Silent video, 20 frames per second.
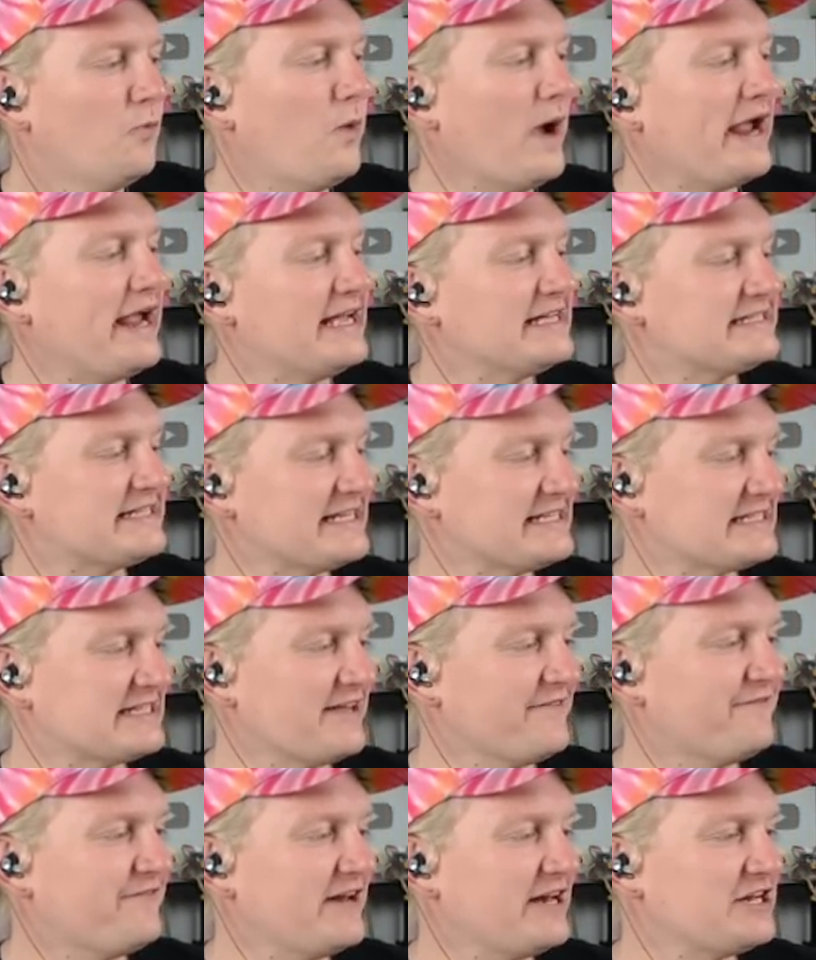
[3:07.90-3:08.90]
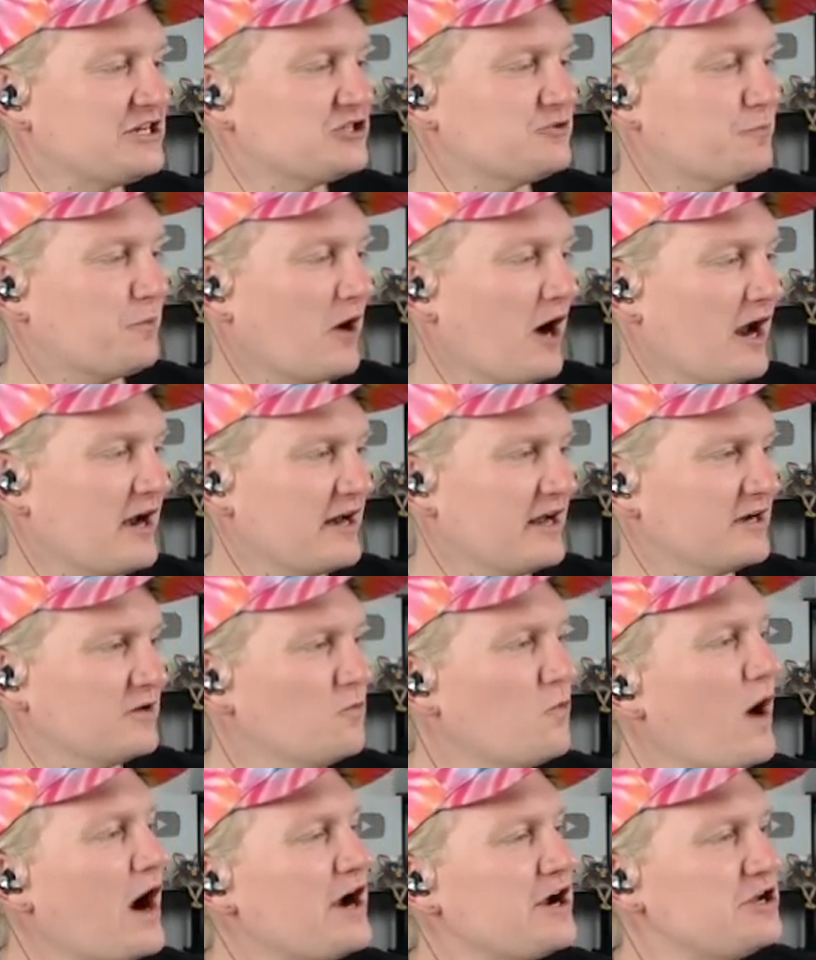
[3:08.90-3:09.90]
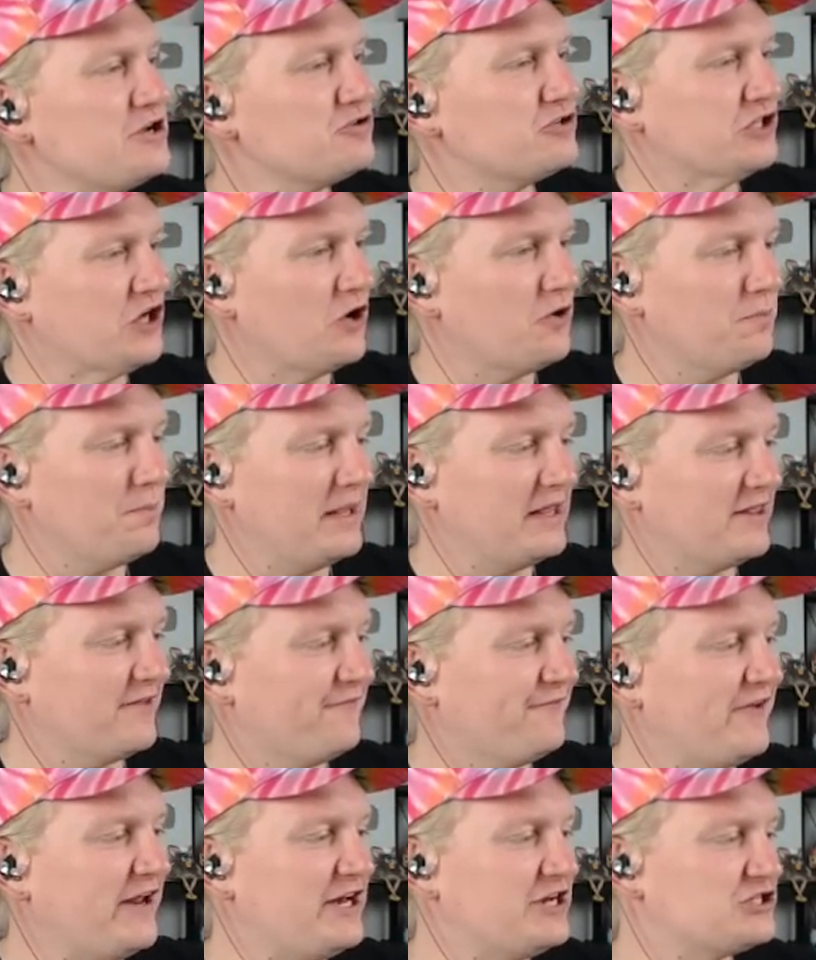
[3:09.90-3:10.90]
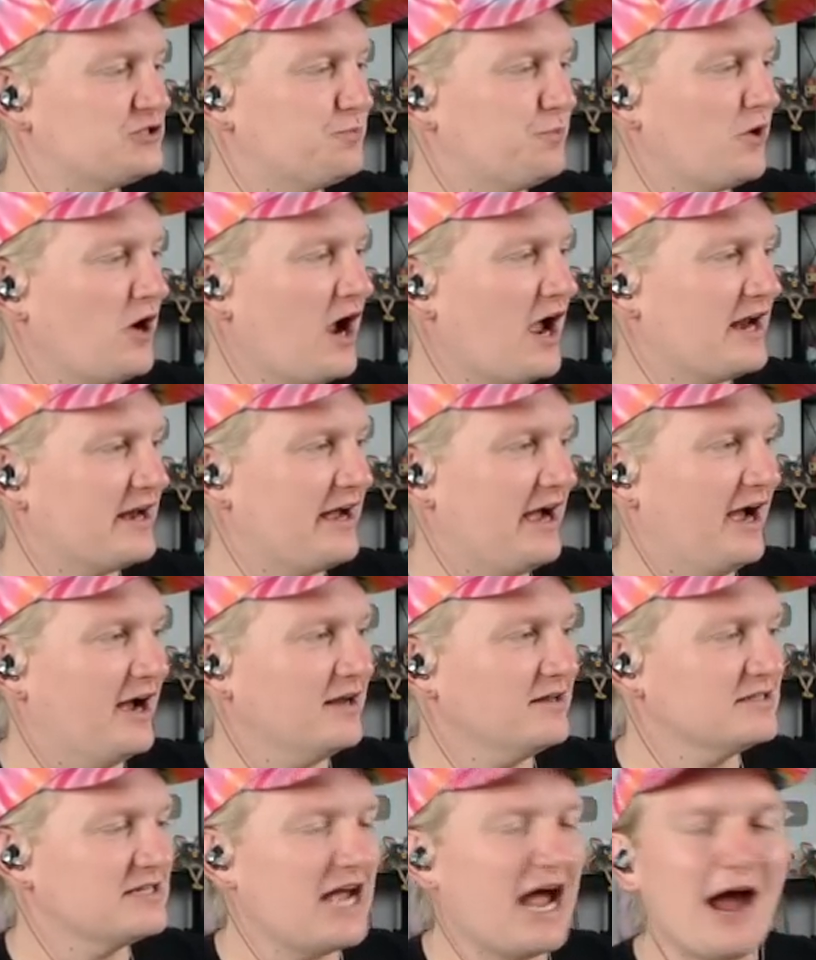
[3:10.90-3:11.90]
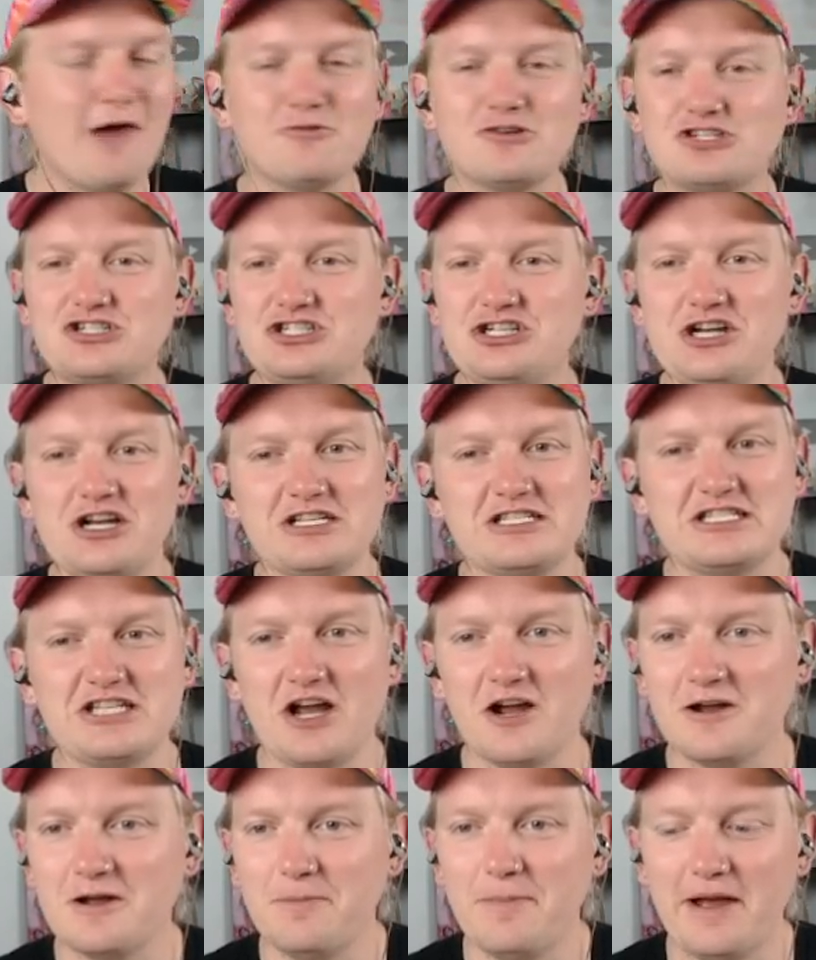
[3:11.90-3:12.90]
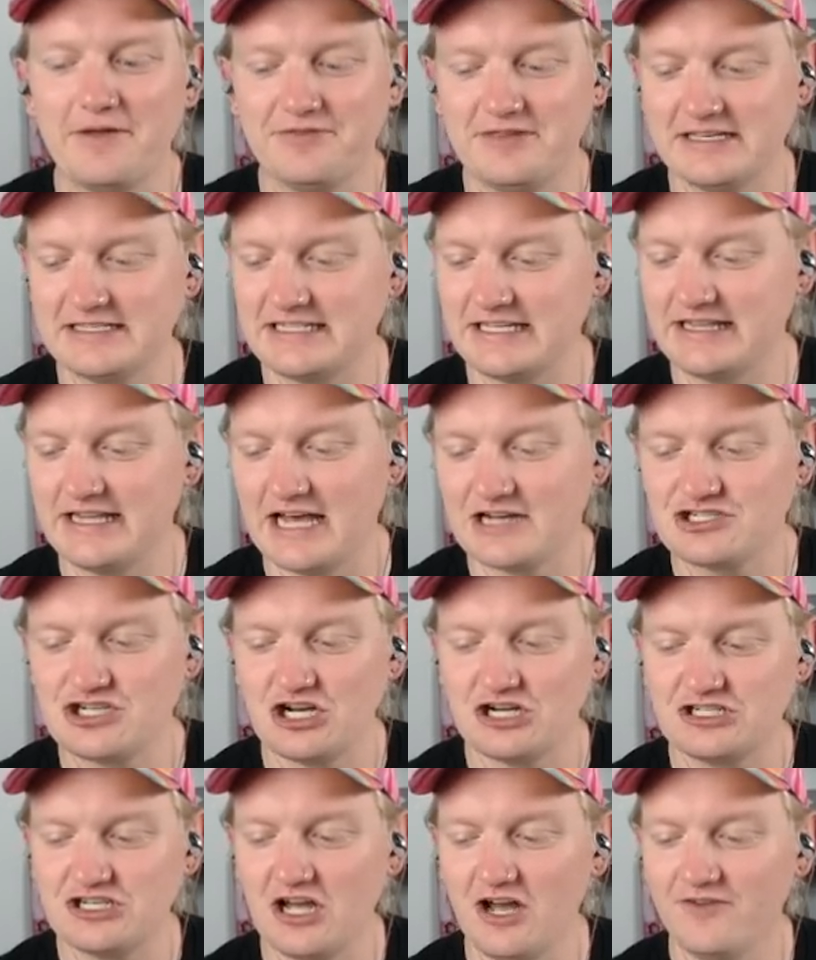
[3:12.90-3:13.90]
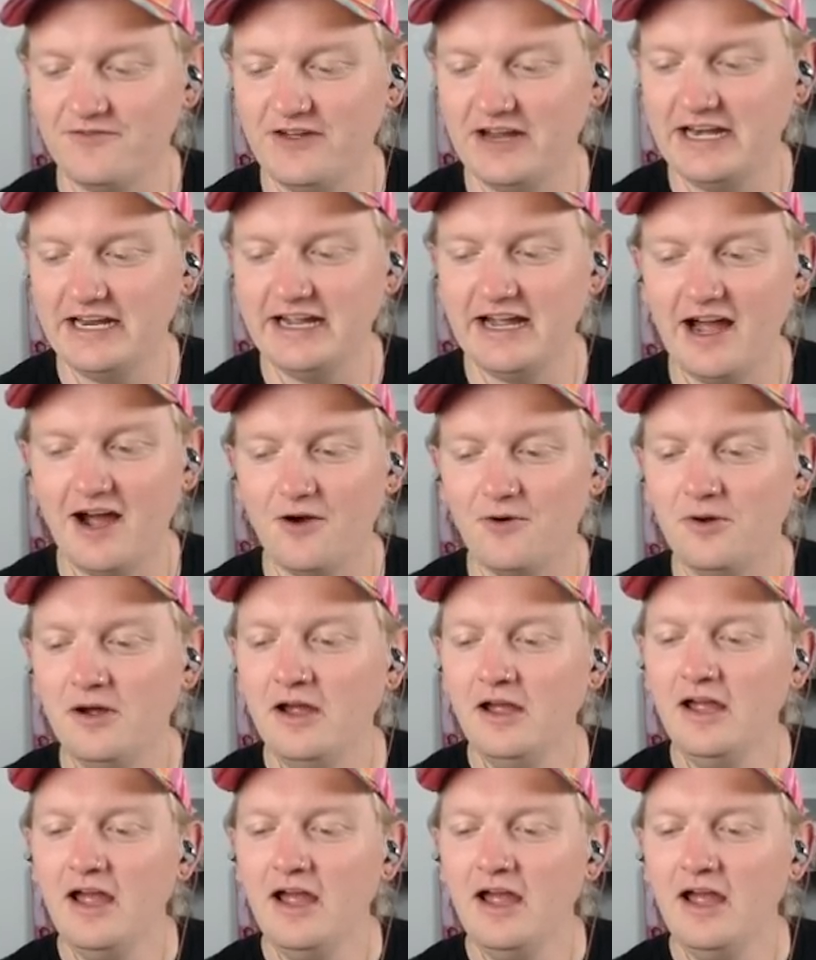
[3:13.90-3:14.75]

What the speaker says: Wait, is this the finished product? Why are you showing me the finished product? I was just talking about this in that Chantal video.